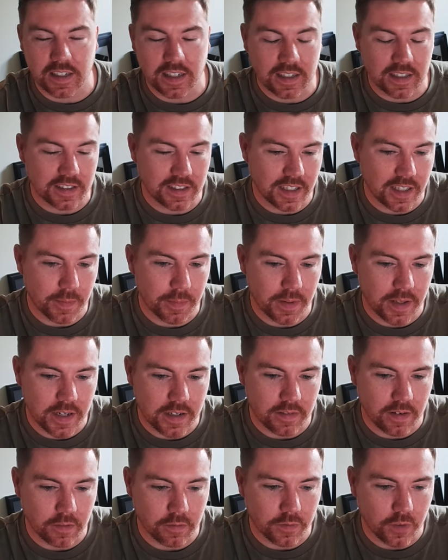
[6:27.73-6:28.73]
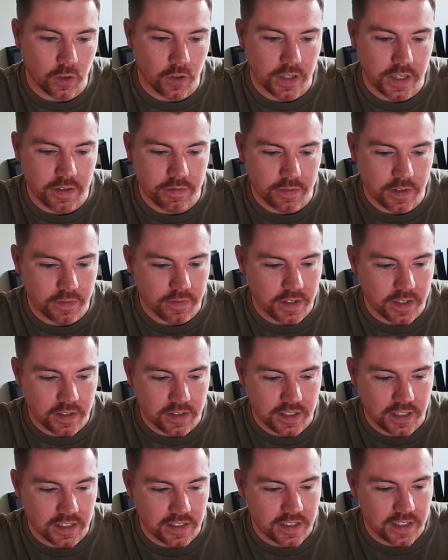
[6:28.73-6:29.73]
Like I said, he played around 14, 15,
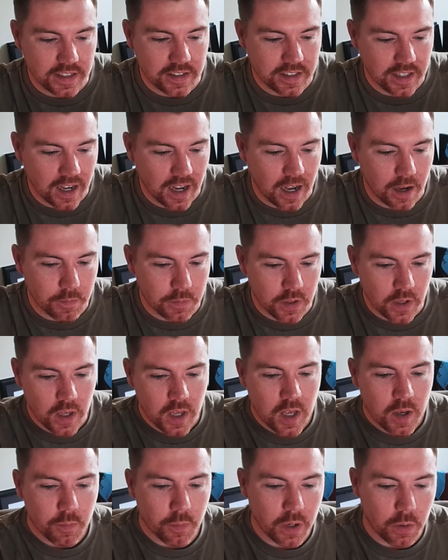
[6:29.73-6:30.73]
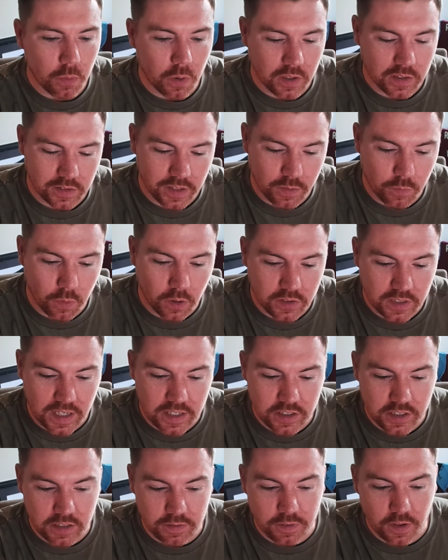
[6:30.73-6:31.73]
16 times, but he was
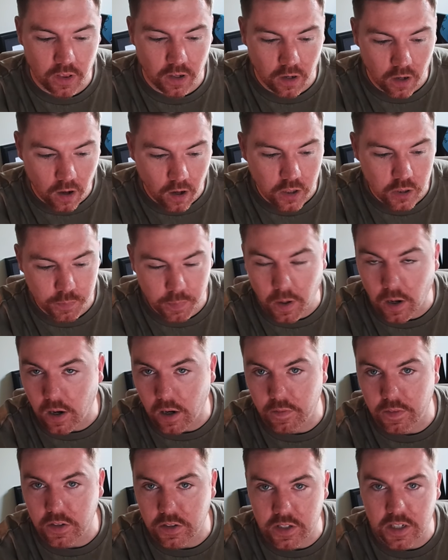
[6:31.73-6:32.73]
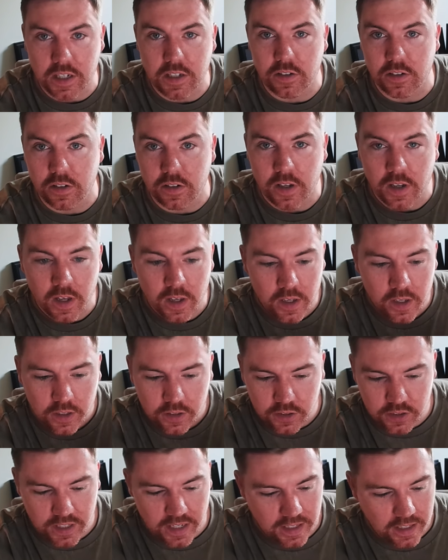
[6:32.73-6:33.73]
actually, for the large part of the season,
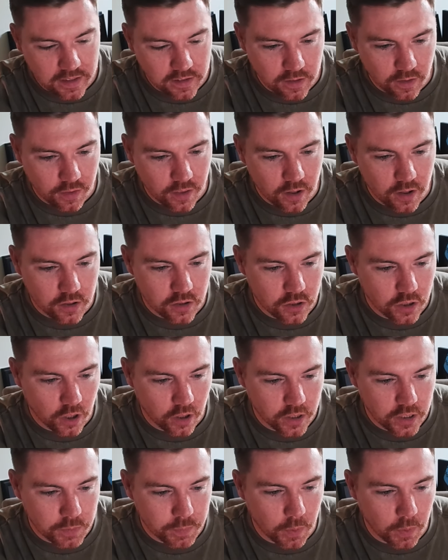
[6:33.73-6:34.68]
second or third choice.